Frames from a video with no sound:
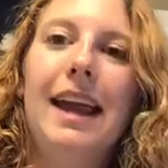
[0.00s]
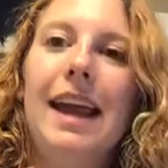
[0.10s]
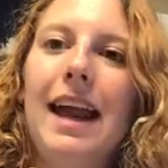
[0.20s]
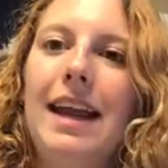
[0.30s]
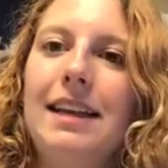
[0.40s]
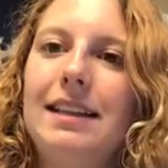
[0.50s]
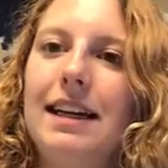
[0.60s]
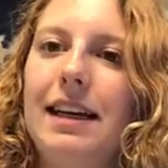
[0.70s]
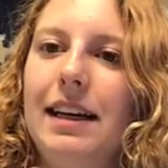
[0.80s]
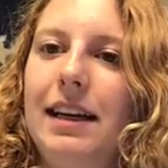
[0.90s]

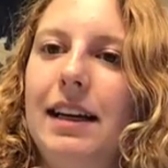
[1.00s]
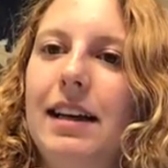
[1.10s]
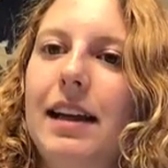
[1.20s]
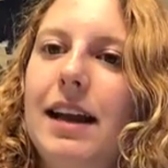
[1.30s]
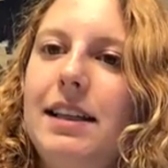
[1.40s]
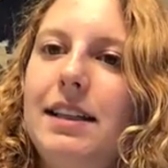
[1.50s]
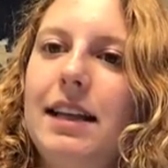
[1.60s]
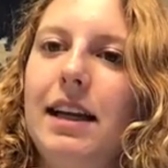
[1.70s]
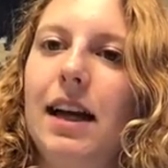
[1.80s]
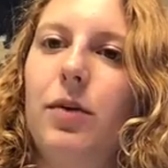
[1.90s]
18 and
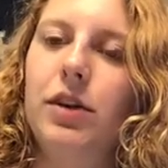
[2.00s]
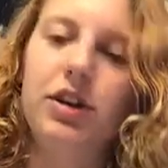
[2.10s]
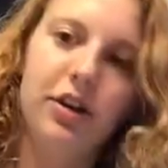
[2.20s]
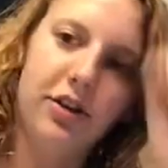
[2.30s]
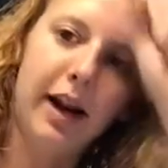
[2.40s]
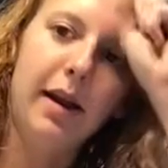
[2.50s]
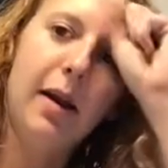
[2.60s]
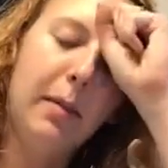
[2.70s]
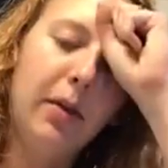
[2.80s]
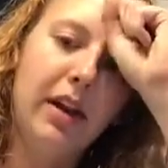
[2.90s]
19. I want you to try
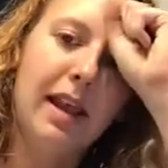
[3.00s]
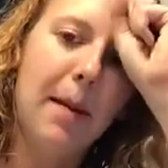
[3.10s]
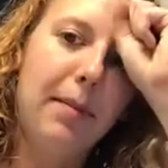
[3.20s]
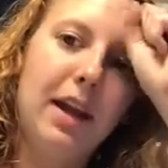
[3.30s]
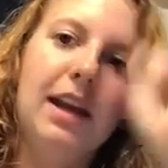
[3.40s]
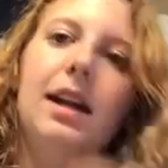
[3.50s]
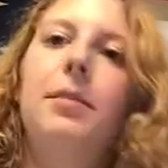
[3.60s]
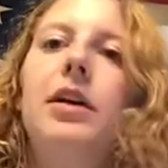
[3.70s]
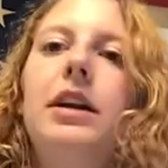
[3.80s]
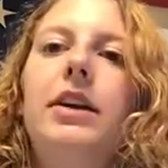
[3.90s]
putting that big number
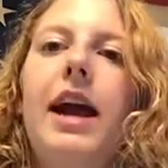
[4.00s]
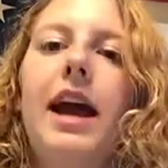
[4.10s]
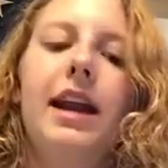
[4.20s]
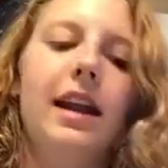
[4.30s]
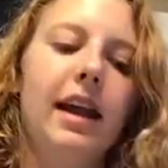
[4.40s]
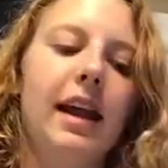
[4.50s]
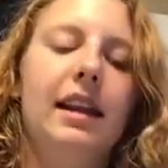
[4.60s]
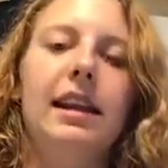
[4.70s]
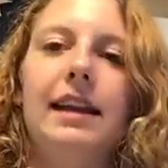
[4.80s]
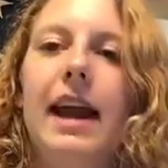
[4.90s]
in your head and
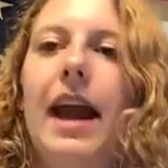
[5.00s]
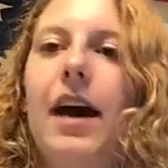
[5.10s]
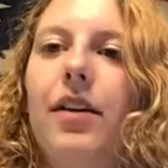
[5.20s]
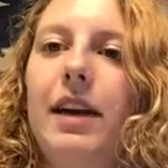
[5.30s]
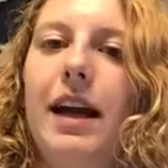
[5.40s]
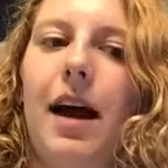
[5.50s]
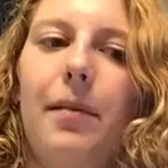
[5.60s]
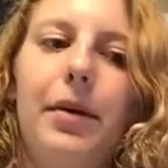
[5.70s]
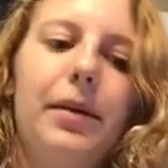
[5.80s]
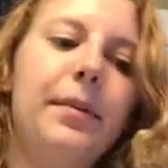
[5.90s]
then counting up.
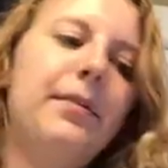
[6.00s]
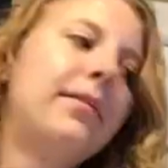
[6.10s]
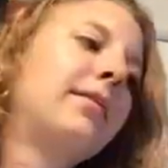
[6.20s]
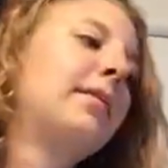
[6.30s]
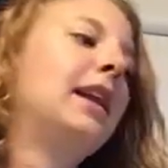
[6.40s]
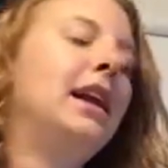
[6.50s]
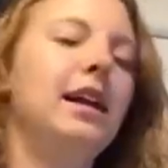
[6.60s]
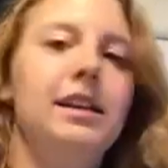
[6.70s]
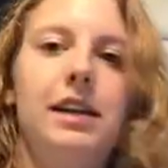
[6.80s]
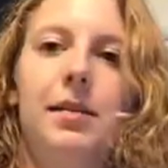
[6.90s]
And
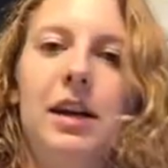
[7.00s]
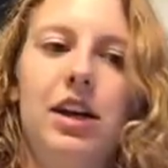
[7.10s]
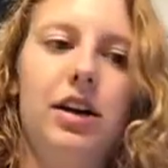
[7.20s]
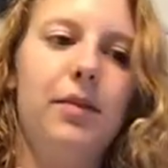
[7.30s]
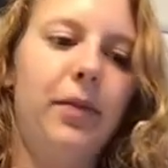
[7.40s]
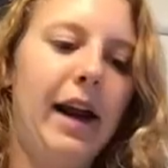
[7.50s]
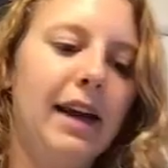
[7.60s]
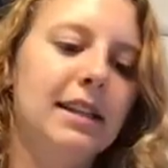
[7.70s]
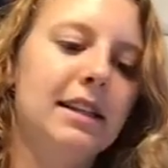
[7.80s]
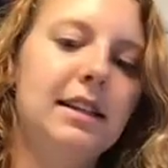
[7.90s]
it's going to be good
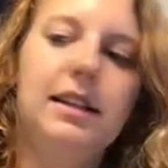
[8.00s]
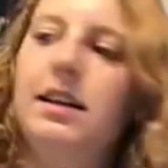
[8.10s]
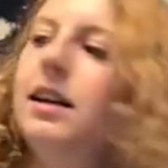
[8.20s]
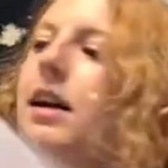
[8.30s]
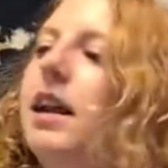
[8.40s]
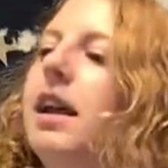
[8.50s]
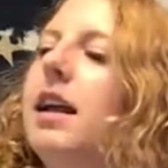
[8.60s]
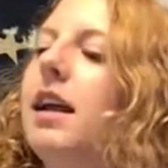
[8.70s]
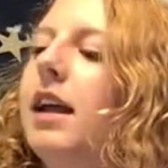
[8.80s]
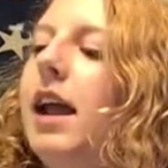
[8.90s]
practice.
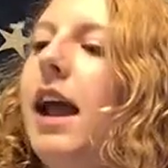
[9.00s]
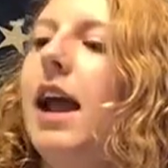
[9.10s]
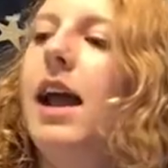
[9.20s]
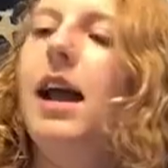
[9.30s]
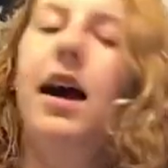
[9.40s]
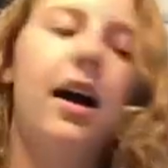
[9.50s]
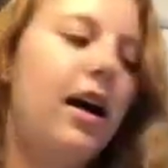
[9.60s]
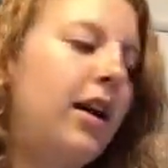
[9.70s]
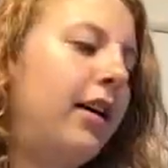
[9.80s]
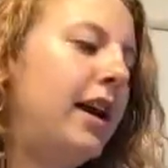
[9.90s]

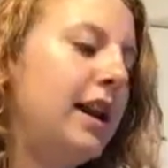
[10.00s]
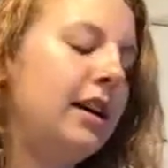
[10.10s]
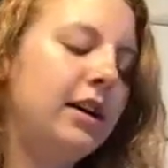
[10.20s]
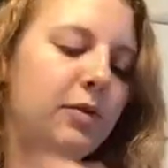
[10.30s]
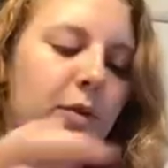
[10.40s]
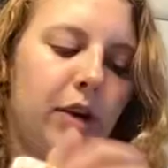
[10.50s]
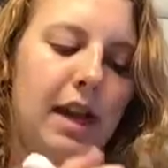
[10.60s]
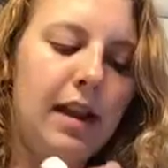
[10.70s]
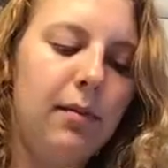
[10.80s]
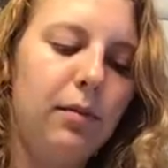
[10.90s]
All right, we'll
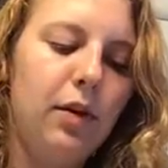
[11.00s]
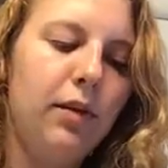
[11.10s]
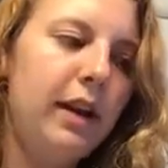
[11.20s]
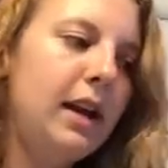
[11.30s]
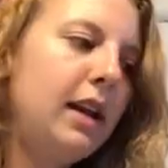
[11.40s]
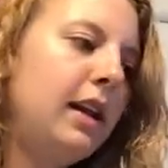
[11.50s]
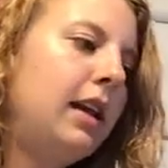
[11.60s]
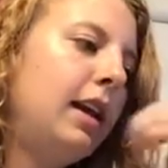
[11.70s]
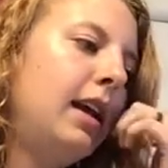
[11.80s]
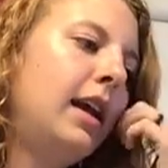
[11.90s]
keep moving.
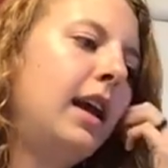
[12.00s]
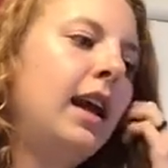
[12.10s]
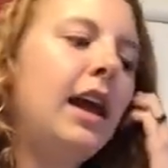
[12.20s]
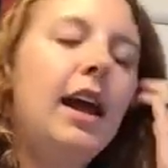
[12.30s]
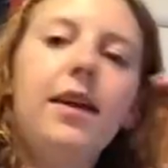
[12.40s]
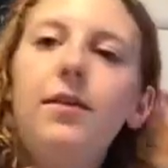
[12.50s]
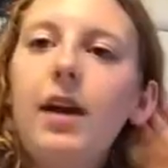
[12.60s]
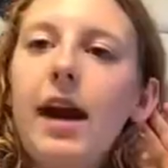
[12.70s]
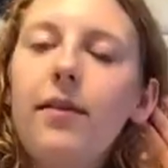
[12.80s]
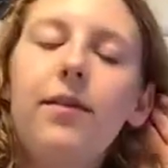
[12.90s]
If you
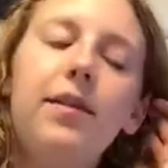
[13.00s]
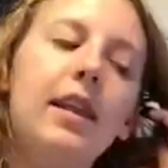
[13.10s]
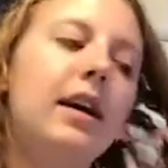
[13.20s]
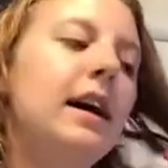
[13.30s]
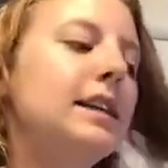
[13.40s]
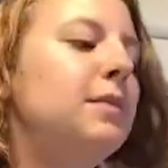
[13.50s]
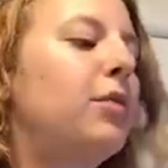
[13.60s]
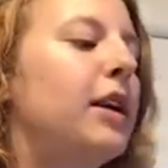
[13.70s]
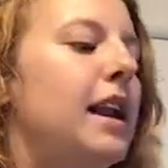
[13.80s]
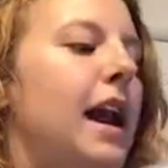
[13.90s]
have the lesson
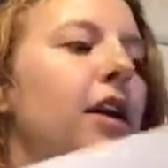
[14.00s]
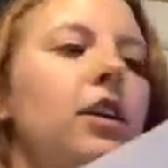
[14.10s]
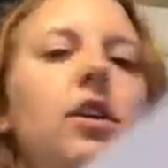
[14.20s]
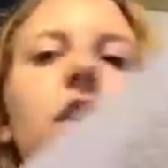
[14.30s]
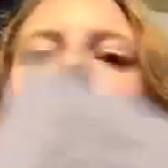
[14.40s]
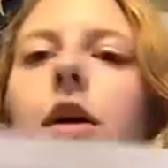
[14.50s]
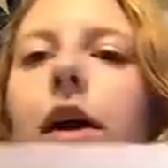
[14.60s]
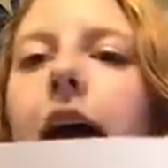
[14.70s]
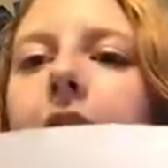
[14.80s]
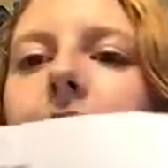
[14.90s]
printed out, you can go
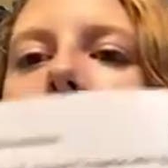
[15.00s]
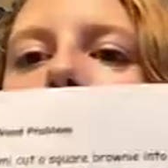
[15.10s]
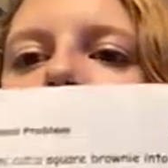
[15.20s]
ahead and